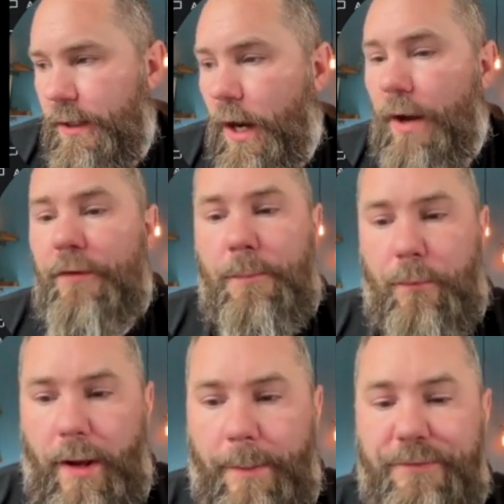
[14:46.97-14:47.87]
other
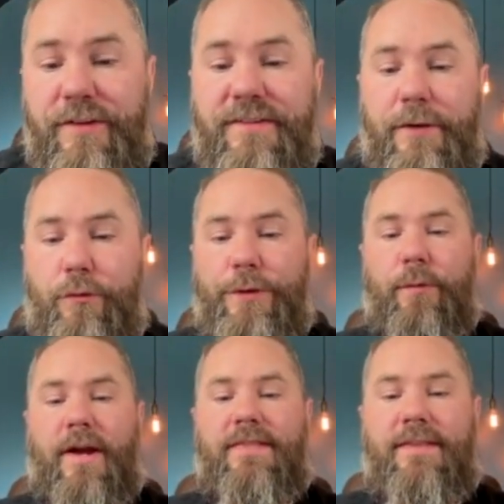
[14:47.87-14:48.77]
prompts. You can say,
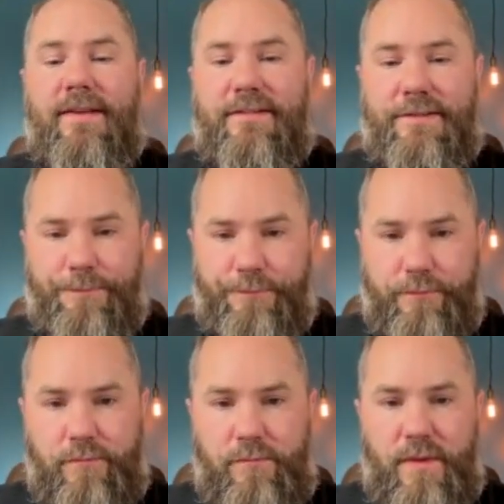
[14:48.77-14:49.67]
rewrite this
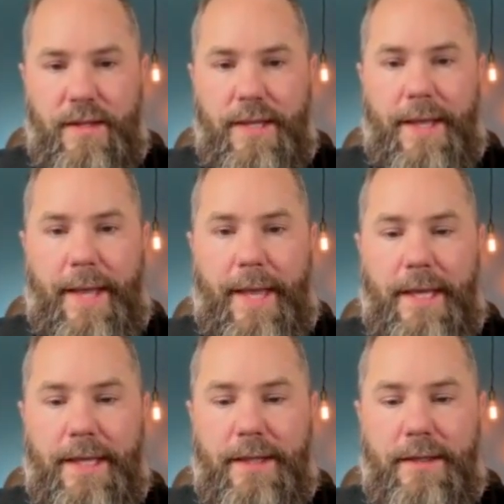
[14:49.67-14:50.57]

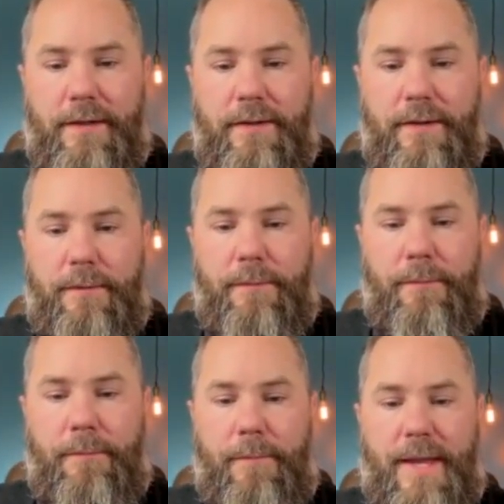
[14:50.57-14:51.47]
and
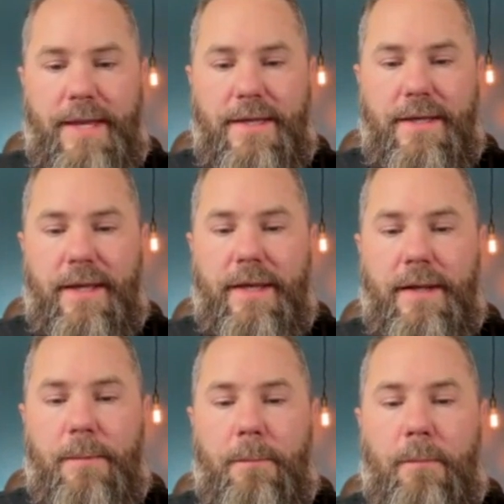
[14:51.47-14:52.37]
make
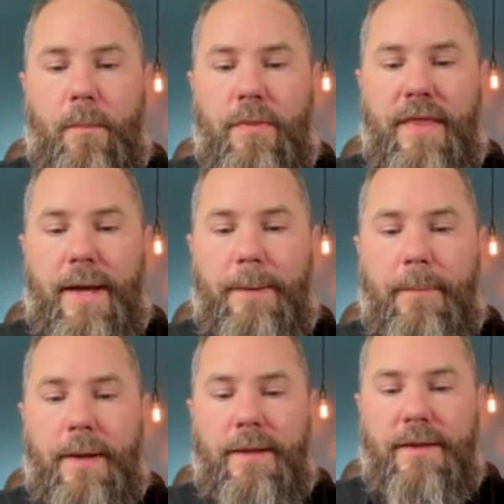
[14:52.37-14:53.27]

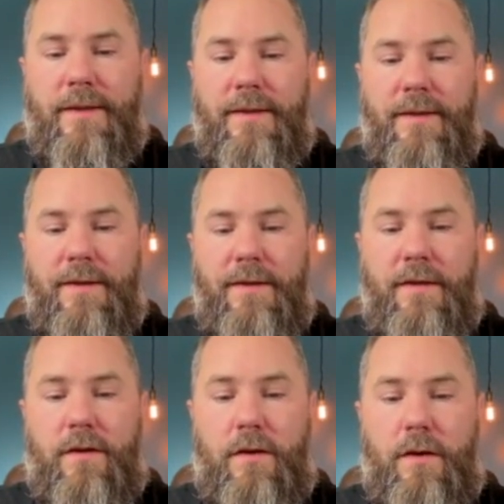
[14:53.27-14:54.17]
them
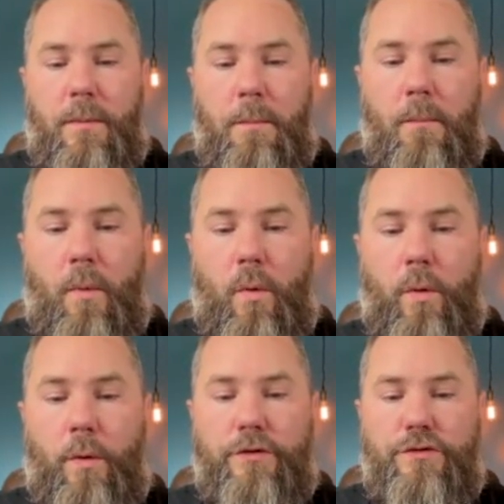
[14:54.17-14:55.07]

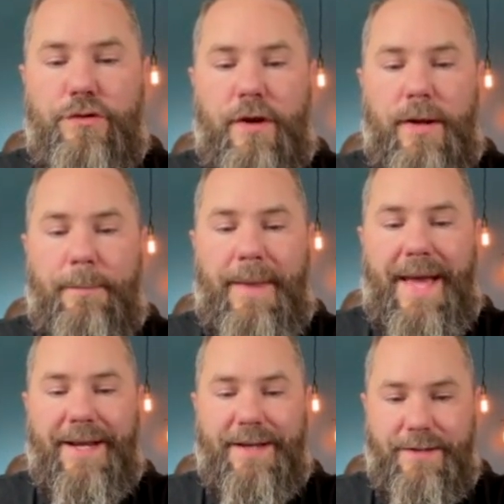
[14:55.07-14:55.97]
more
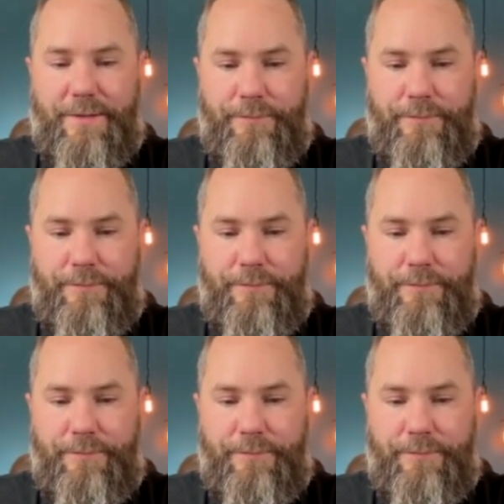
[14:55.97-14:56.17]
dramatic,